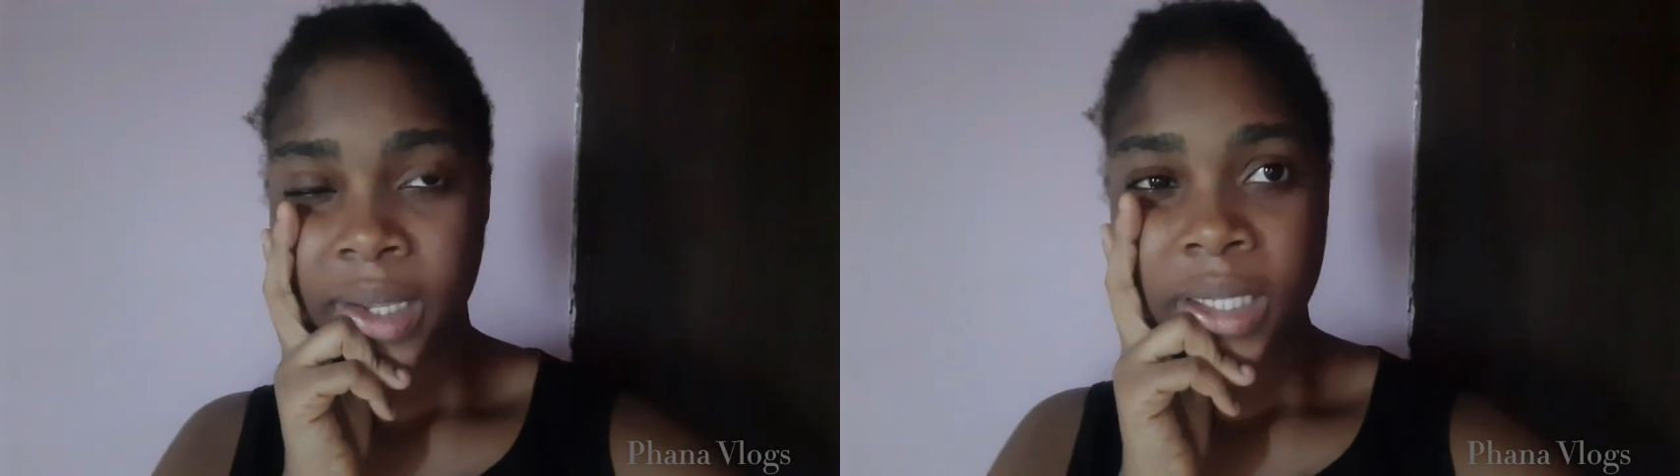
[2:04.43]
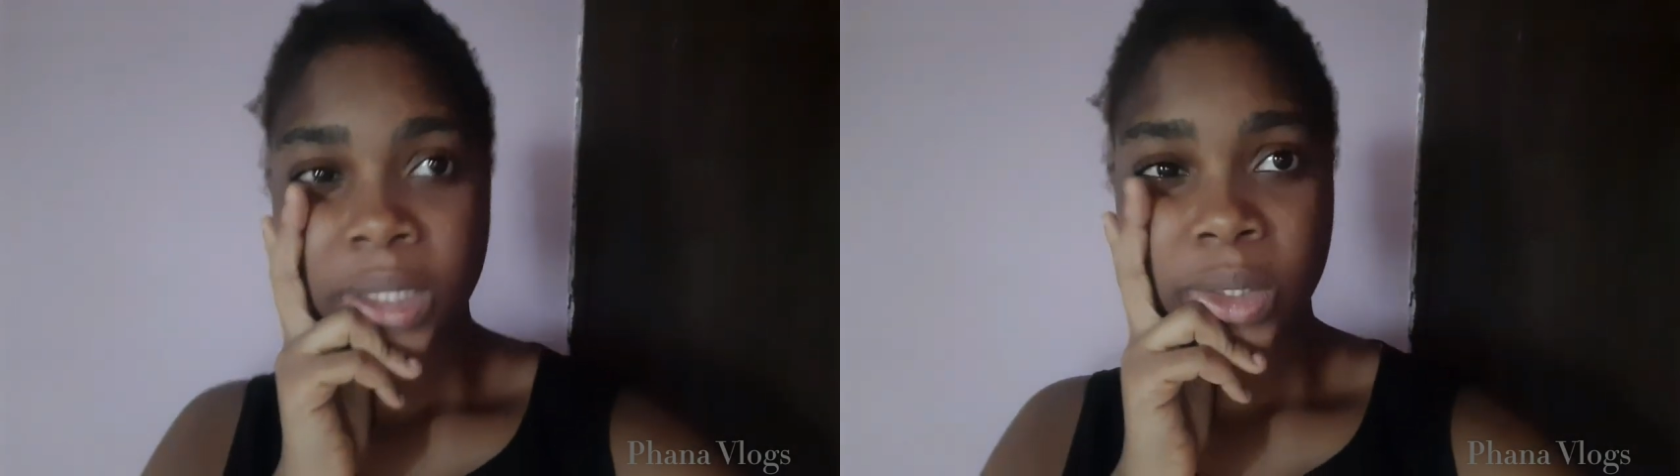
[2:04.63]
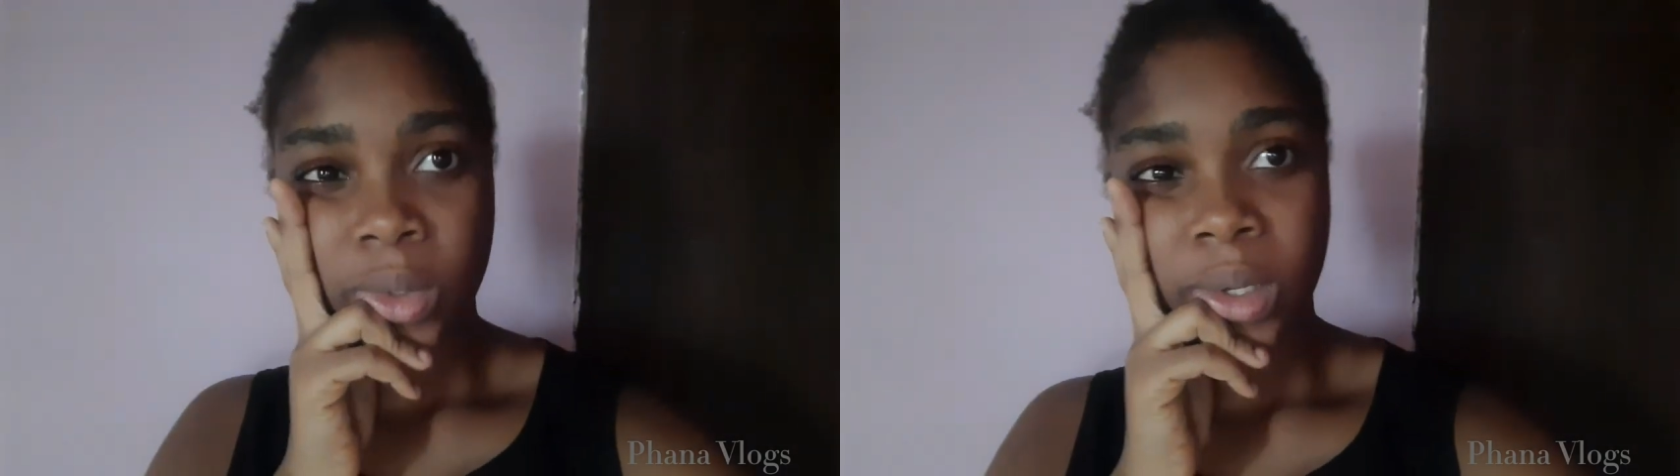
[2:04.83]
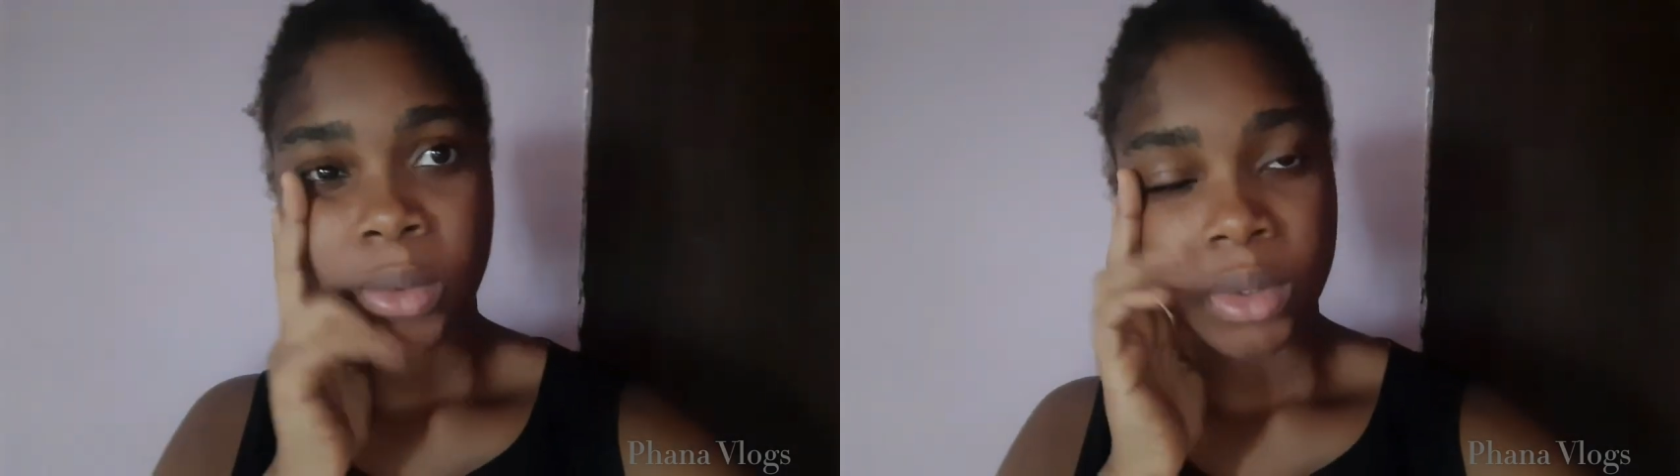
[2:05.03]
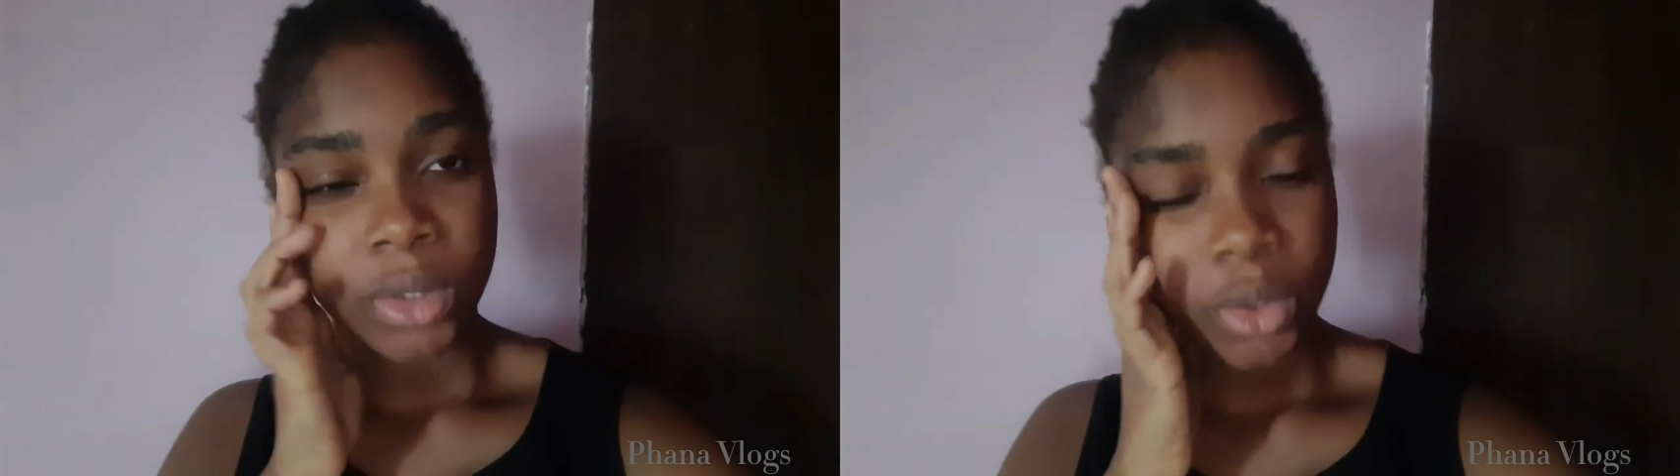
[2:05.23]
So I
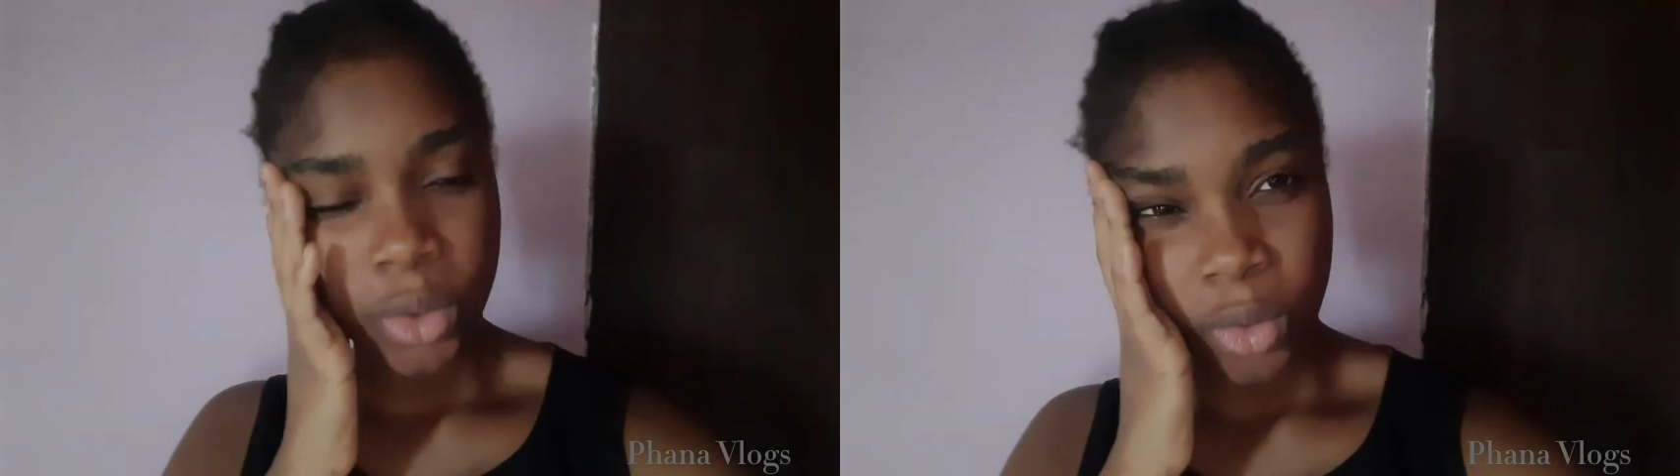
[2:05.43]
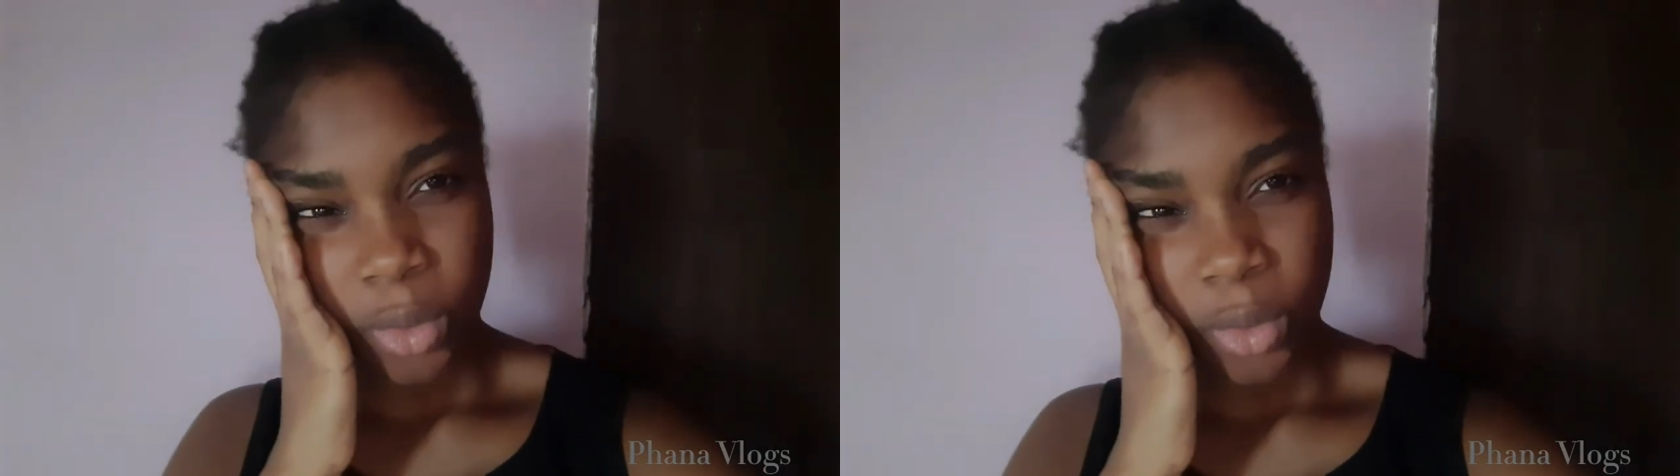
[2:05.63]
want to go